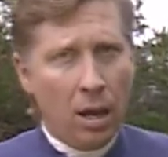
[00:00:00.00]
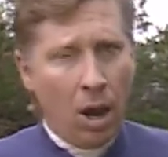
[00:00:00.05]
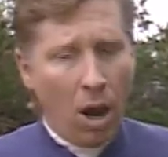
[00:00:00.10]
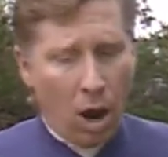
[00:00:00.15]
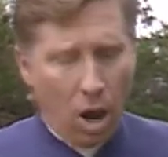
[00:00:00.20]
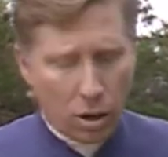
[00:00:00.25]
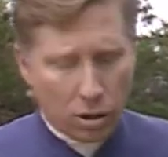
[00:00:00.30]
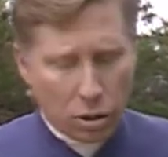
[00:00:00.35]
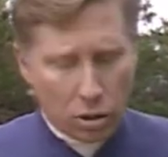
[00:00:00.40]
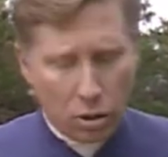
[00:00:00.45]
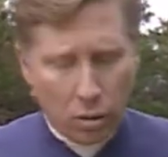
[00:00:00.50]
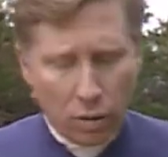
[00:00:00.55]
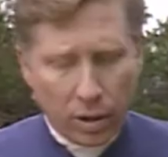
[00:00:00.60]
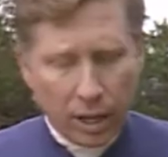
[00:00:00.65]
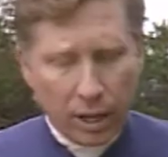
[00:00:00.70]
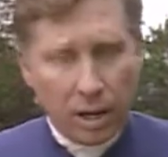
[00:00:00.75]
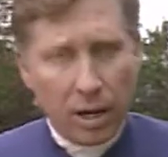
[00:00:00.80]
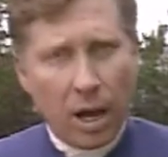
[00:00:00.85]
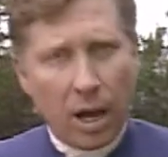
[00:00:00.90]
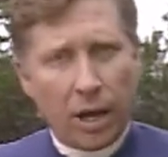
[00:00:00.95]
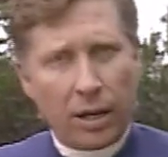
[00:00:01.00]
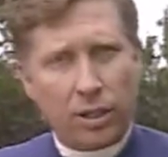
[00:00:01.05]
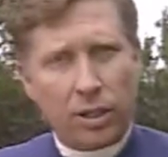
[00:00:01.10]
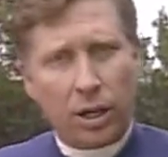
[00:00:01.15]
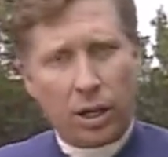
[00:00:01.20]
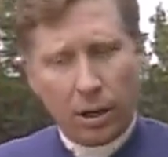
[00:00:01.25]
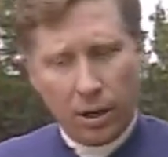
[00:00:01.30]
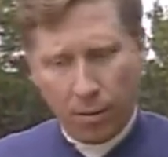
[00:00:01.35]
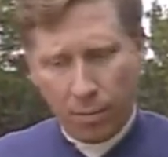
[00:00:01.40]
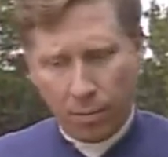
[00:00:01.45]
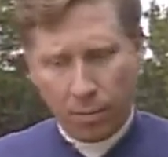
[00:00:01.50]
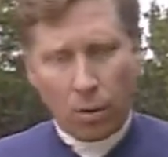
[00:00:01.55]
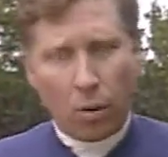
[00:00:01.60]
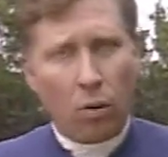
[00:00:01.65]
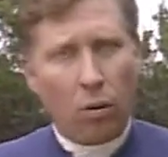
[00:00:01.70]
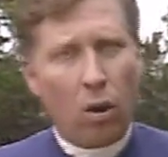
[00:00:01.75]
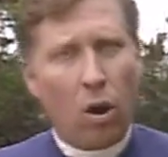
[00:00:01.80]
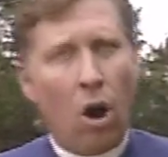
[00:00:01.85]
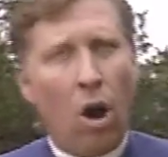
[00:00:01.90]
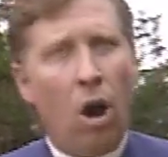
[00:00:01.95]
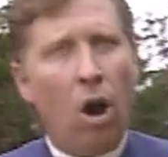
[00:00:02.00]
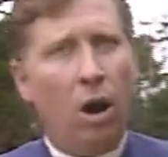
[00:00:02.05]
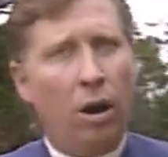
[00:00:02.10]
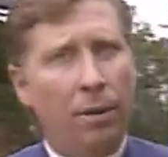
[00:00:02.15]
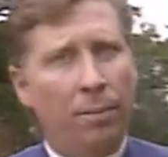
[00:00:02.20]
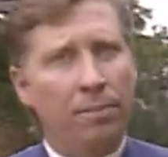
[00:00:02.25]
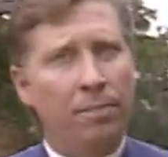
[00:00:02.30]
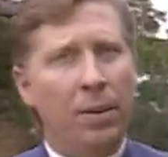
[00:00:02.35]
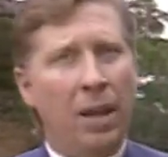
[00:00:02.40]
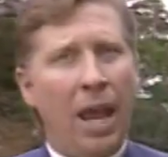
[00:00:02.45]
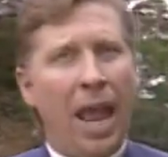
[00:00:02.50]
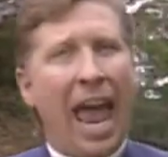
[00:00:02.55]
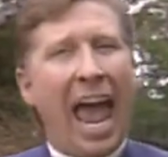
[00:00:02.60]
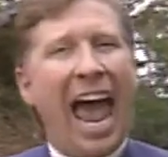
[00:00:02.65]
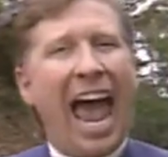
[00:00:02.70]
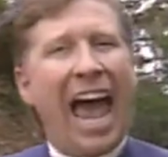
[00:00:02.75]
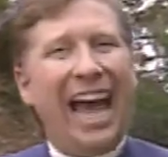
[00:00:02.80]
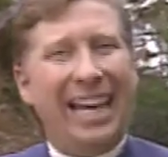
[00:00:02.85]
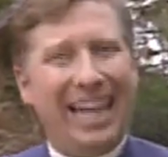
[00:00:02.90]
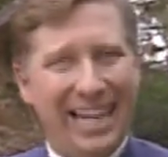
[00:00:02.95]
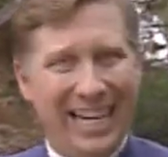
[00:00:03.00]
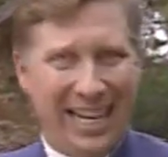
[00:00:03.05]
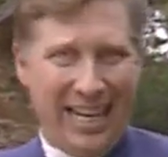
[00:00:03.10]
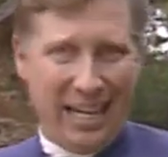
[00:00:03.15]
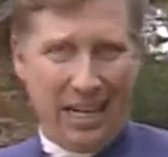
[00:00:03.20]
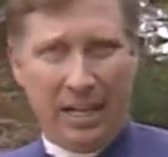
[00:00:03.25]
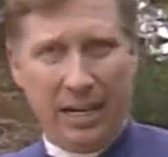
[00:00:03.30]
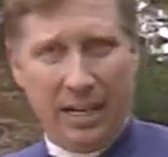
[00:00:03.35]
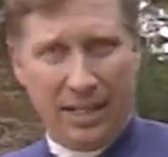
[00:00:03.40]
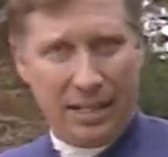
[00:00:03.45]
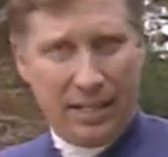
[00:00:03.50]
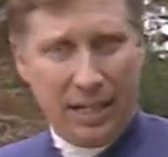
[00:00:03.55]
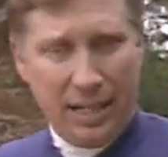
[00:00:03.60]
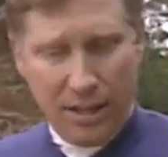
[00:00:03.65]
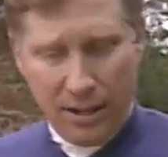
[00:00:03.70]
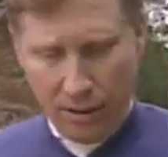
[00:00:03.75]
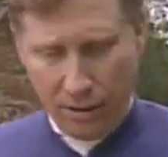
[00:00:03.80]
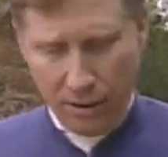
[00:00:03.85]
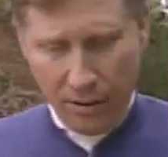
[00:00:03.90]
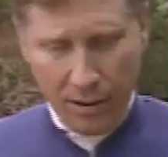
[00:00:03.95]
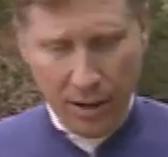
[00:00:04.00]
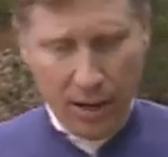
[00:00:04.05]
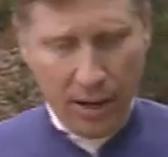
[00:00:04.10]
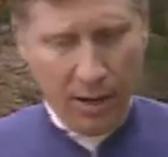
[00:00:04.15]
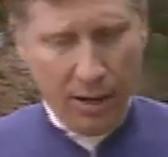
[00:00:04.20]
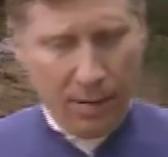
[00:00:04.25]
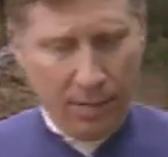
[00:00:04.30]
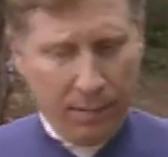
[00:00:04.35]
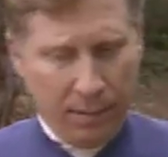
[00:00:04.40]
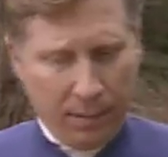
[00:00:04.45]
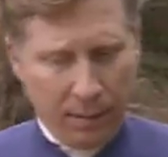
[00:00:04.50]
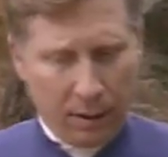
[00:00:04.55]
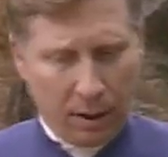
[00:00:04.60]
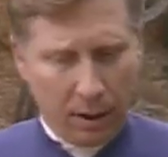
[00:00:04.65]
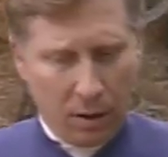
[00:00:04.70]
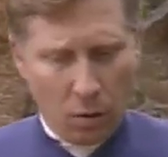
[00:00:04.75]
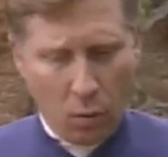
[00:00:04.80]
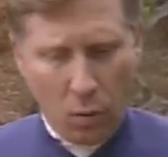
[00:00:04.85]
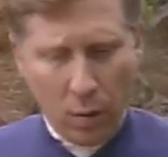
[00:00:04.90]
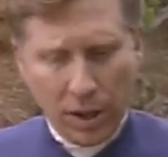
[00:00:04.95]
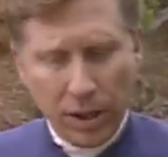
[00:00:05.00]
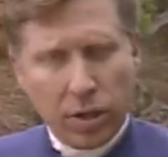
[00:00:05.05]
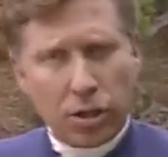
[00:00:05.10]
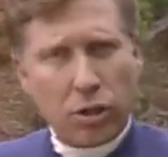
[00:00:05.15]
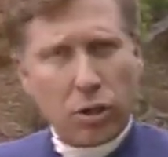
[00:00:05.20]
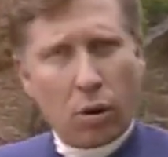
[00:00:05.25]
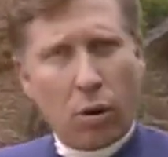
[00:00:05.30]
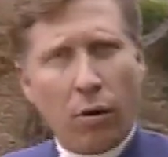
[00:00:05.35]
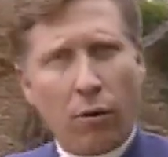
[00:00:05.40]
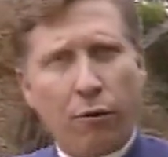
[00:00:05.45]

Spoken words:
Our soul cannot prolong agony in us either. When the soul